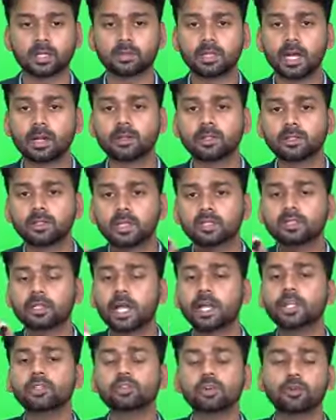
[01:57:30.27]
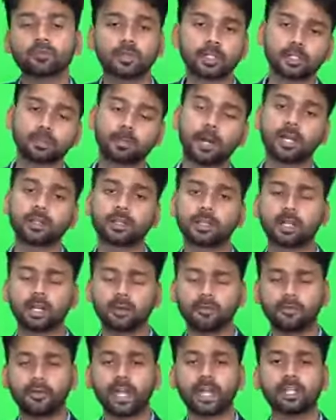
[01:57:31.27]
That is the size of this
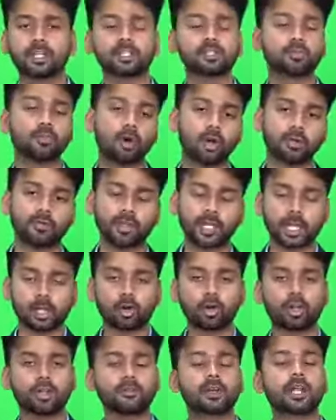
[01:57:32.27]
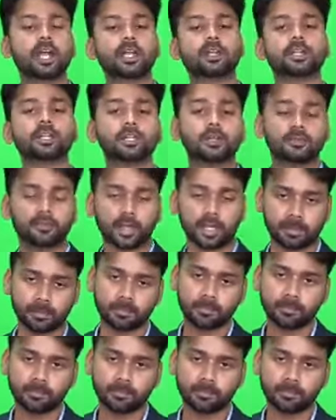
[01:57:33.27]
particle. Very small. We cannot even identify.